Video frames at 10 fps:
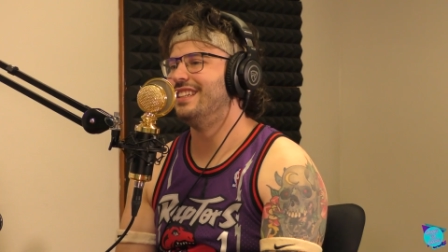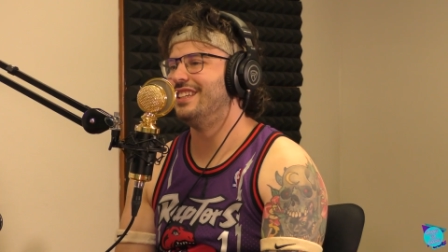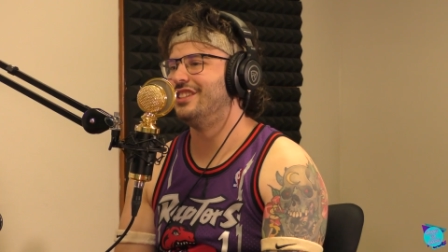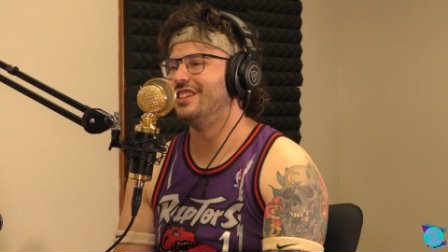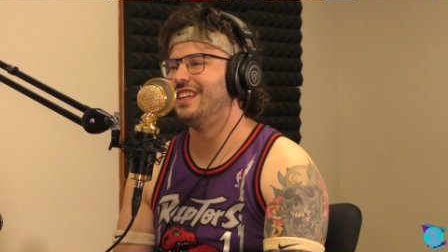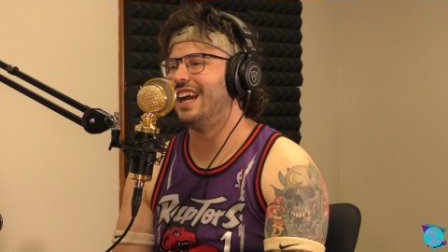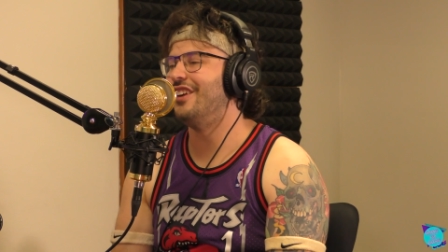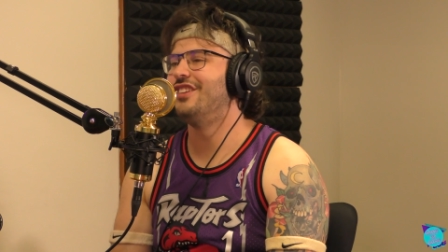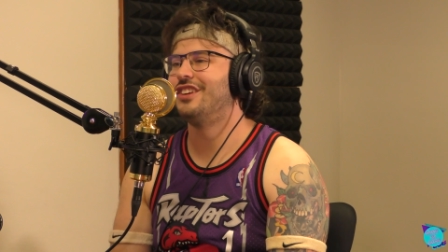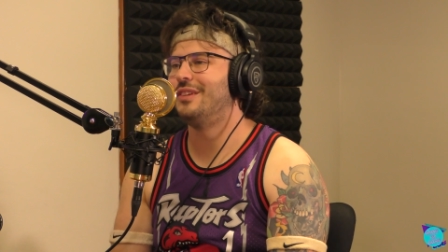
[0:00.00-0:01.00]
They should. I
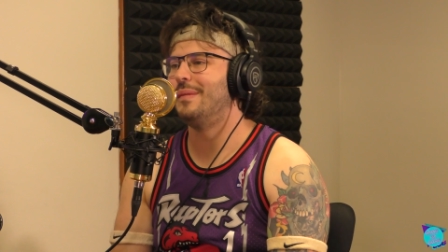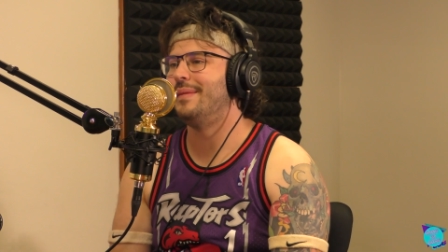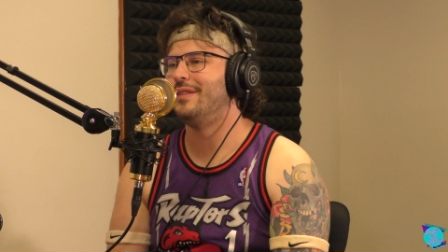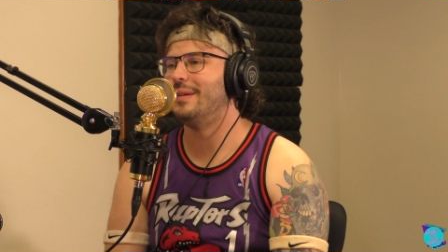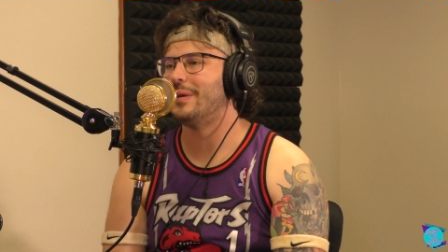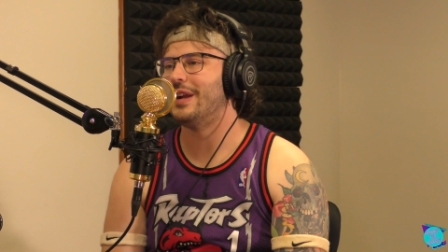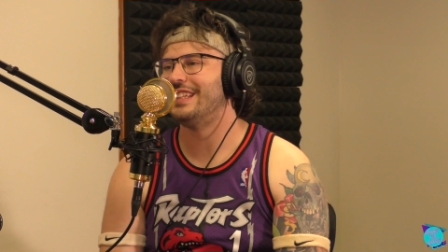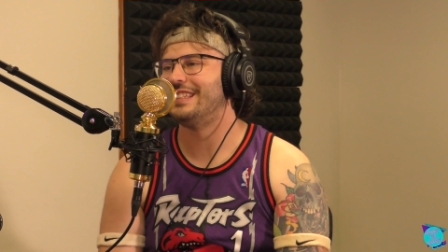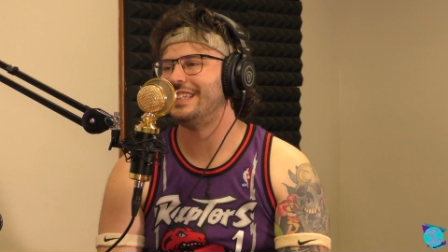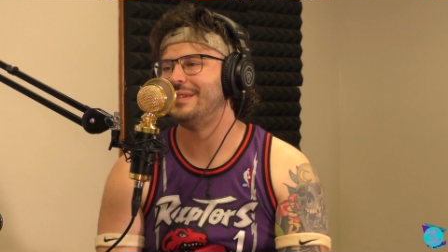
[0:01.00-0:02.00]
heard they're gonna maybe rebrand
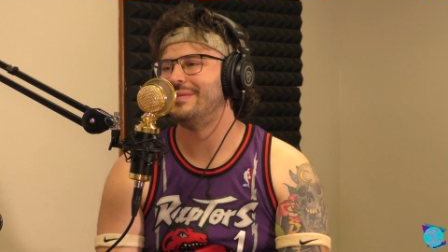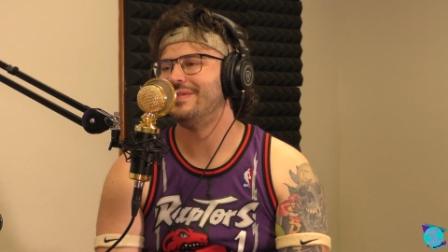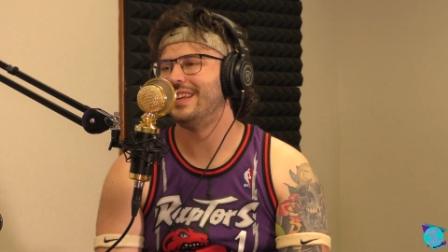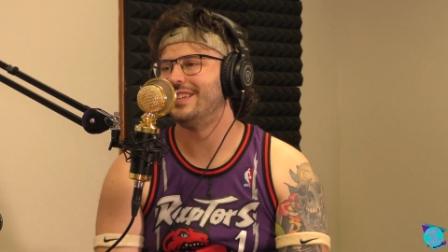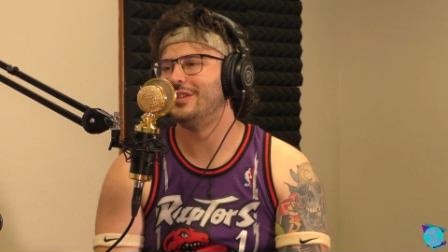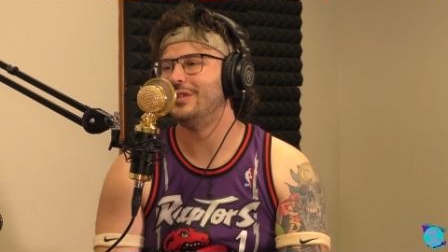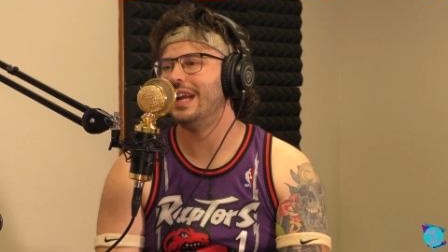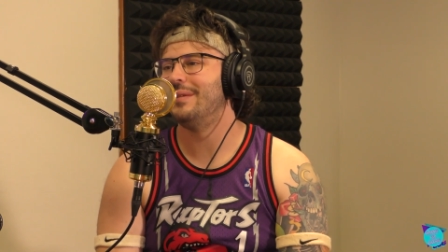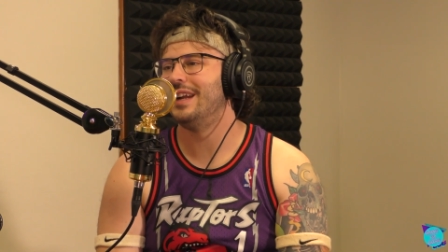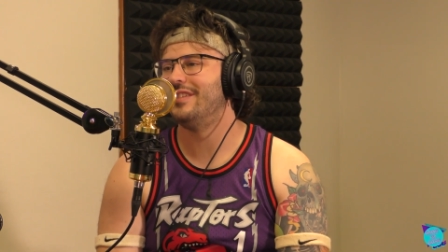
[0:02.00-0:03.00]
the team, like new
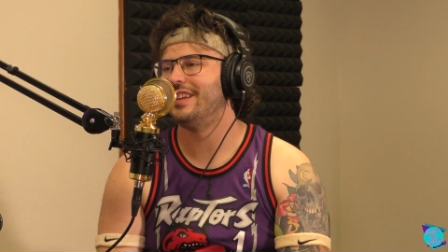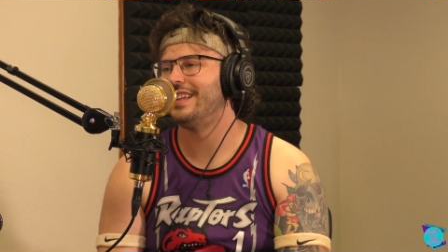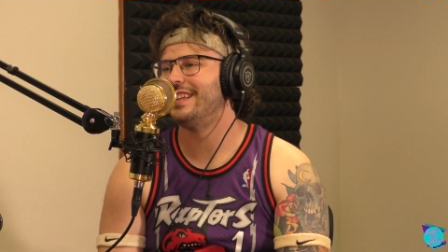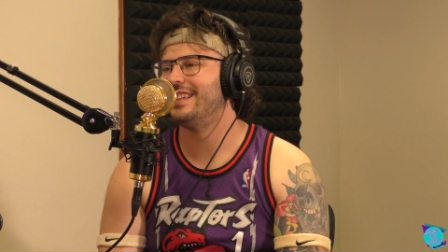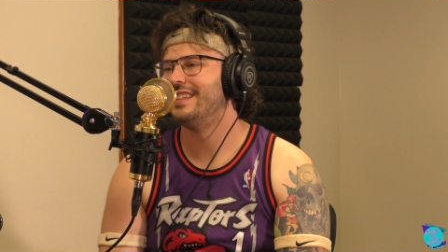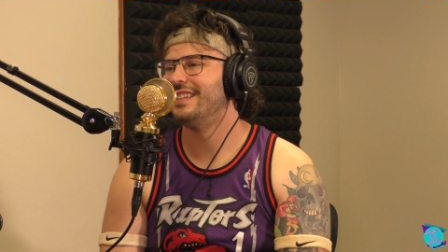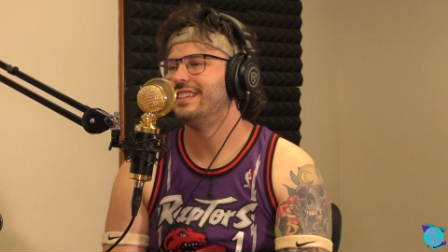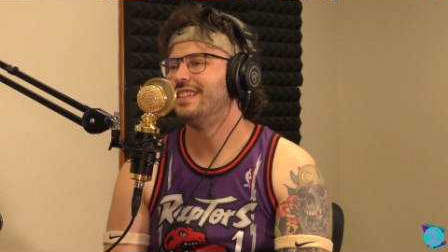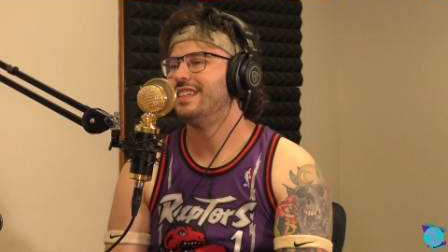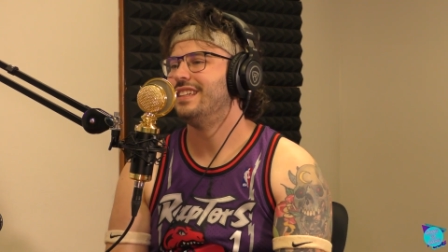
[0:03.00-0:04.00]
name and everything. They
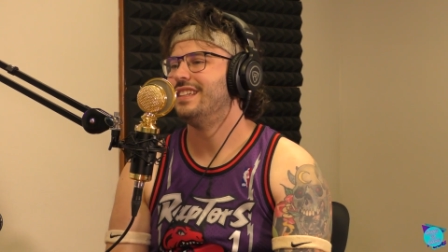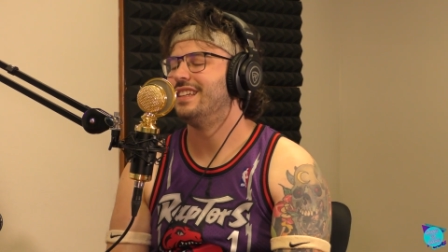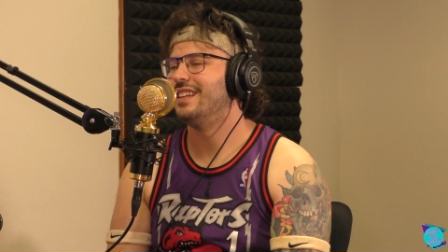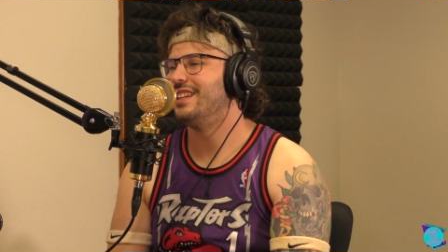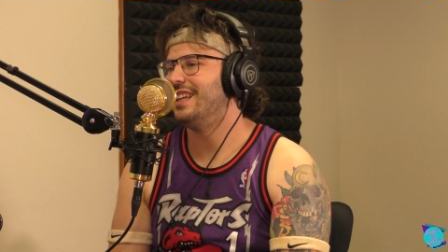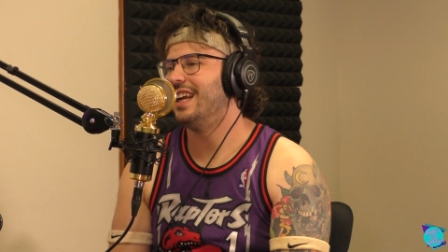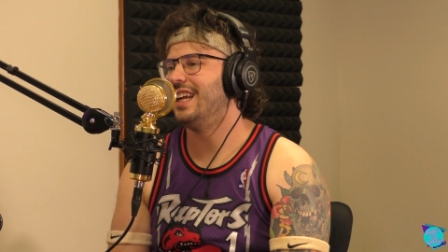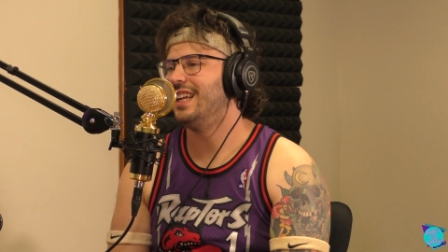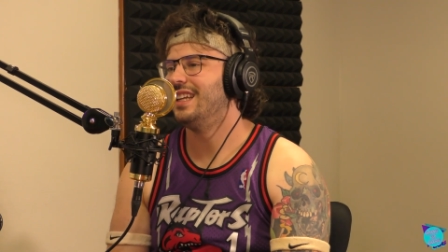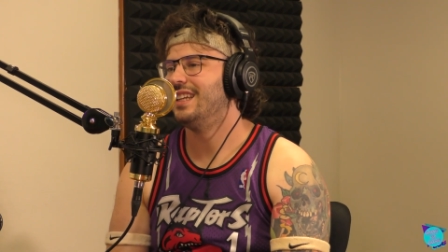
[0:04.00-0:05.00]
should. The
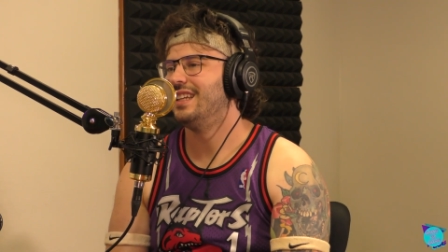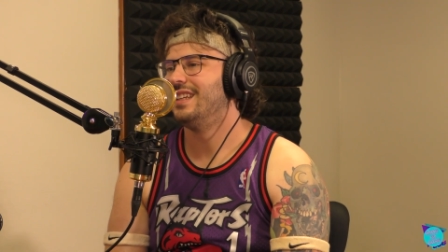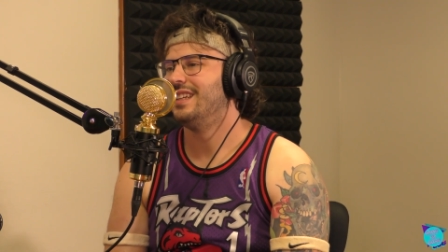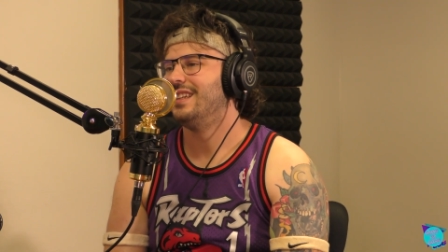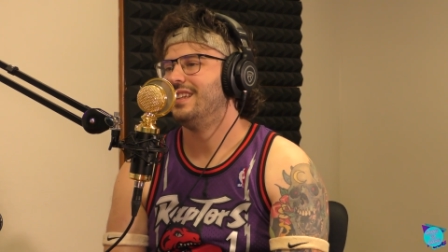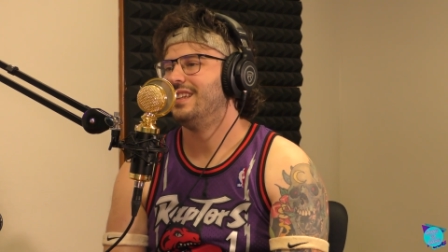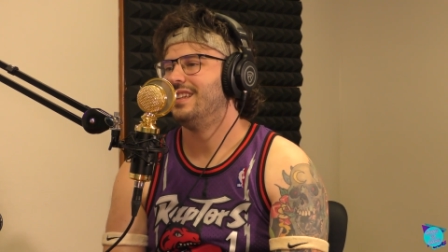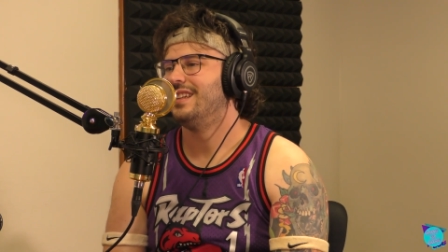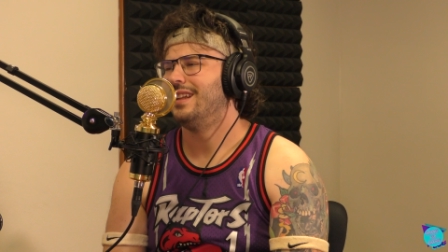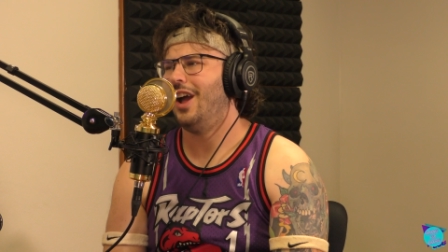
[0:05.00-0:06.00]
Commanders yeah. is a terrible
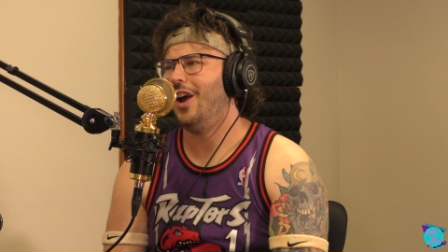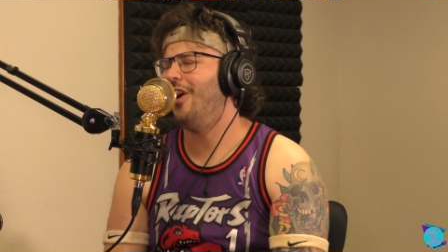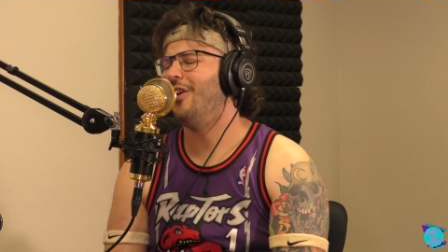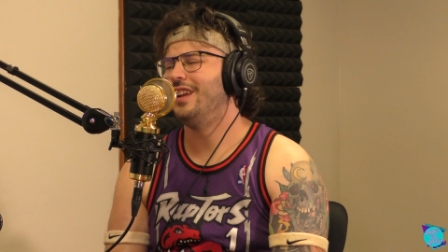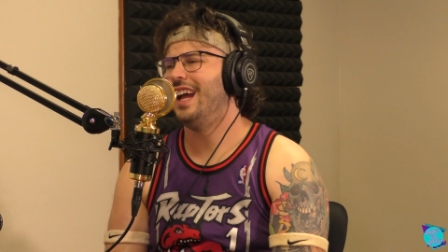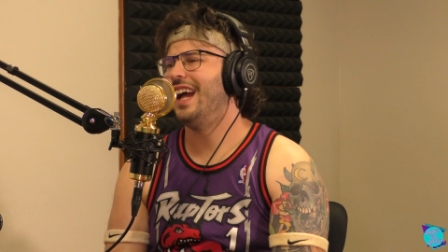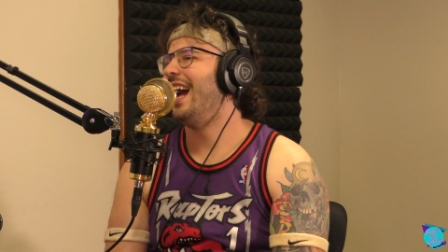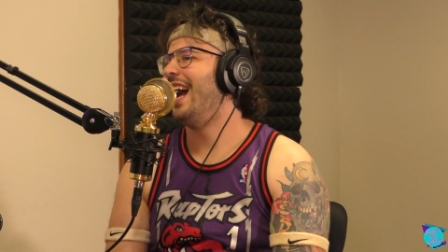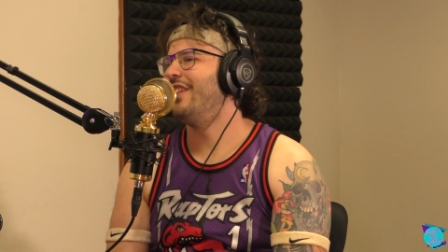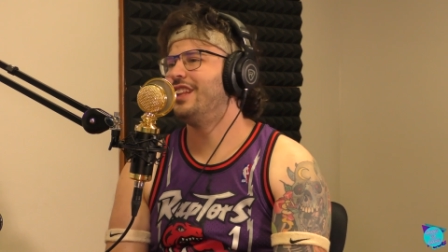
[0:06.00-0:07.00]
fucking name. Oh yeah,
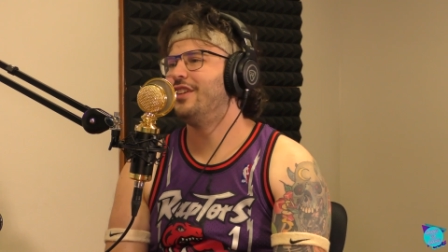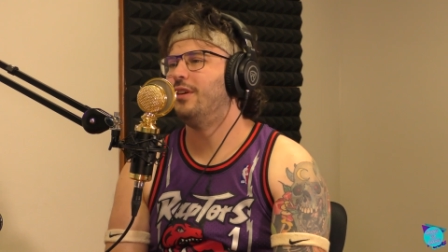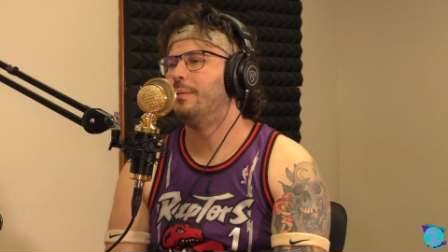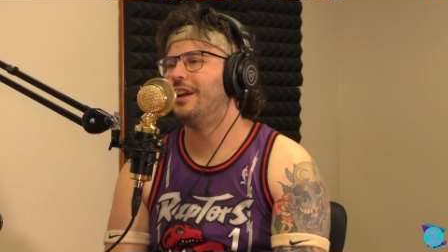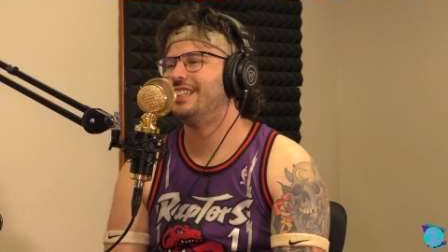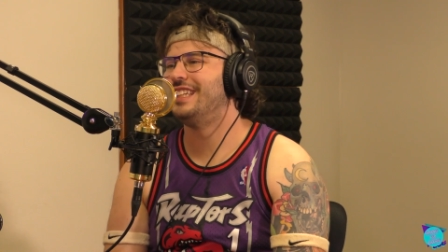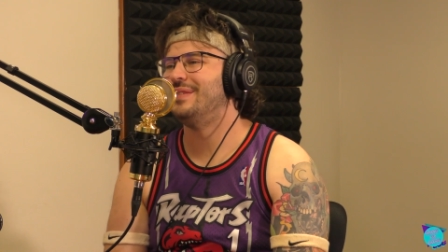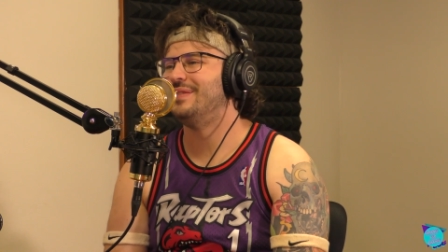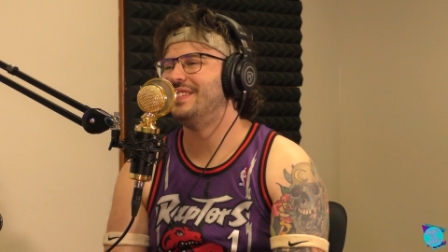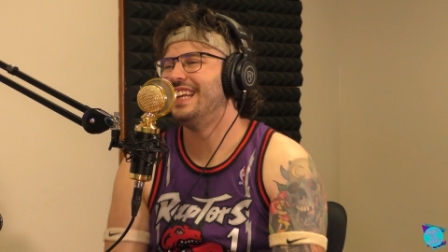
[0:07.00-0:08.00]
I, I like the, Washington
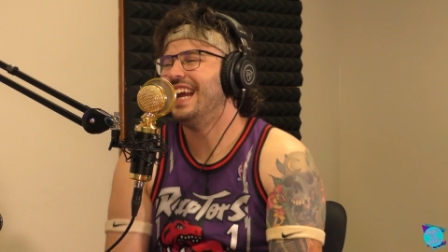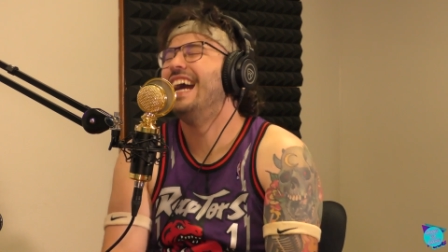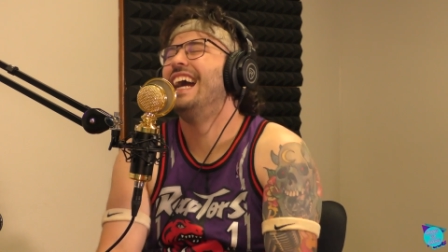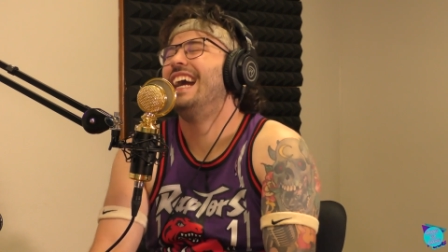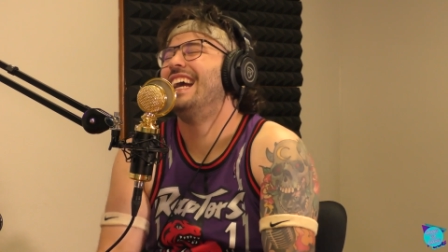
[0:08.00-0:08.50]
team. Yeah, yeah.